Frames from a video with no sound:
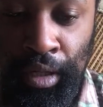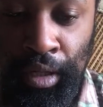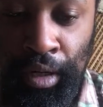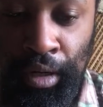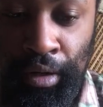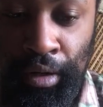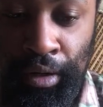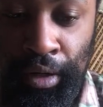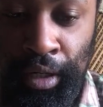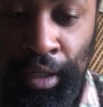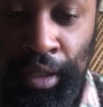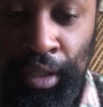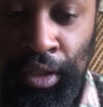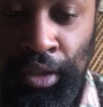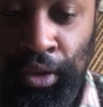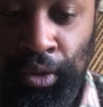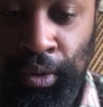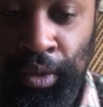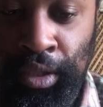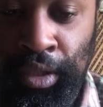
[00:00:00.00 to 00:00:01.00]
All right,
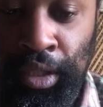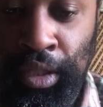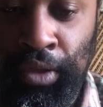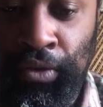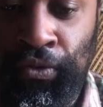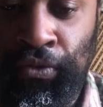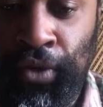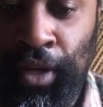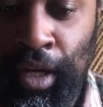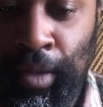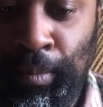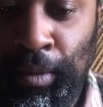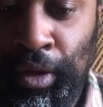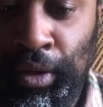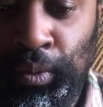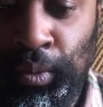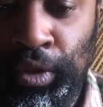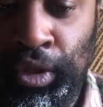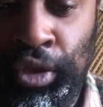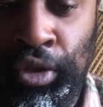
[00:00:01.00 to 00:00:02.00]
so it says
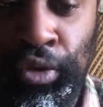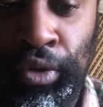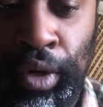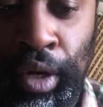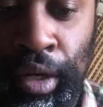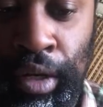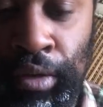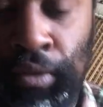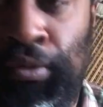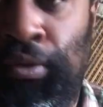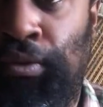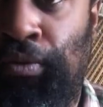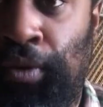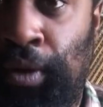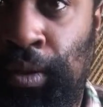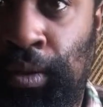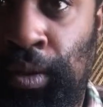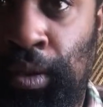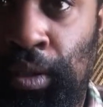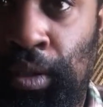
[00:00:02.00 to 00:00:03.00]
famine was created for
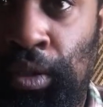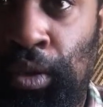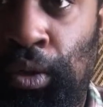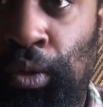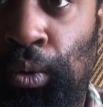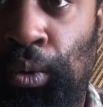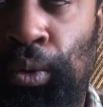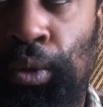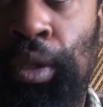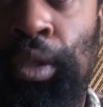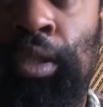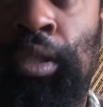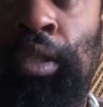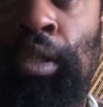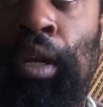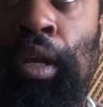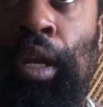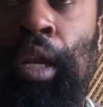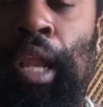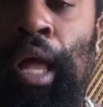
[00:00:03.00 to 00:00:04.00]
vengeance. The Lord is
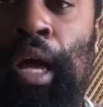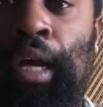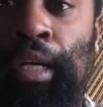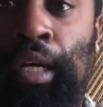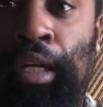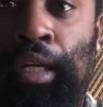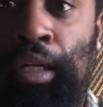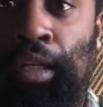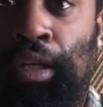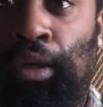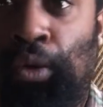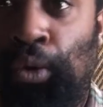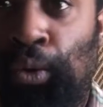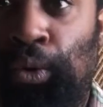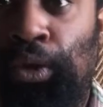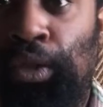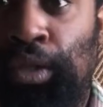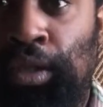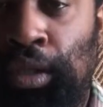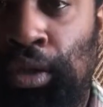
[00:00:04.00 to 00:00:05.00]

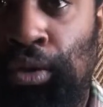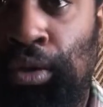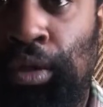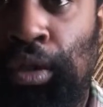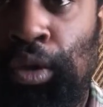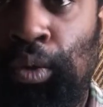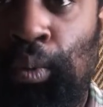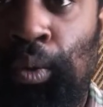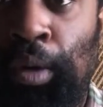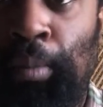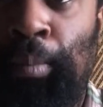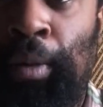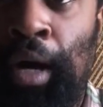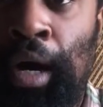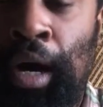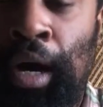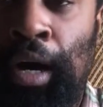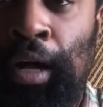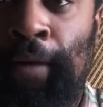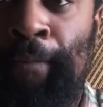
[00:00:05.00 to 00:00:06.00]
literally the one
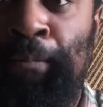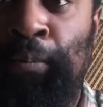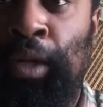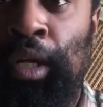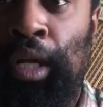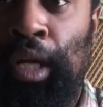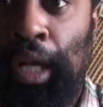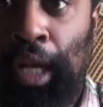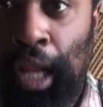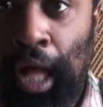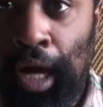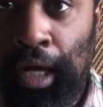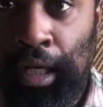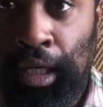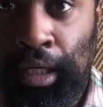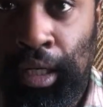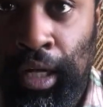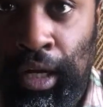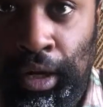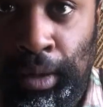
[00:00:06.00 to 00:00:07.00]
behind
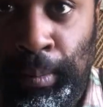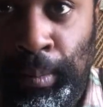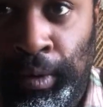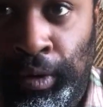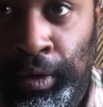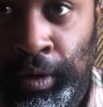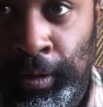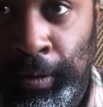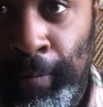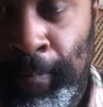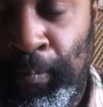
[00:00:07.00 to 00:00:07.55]
locking down America.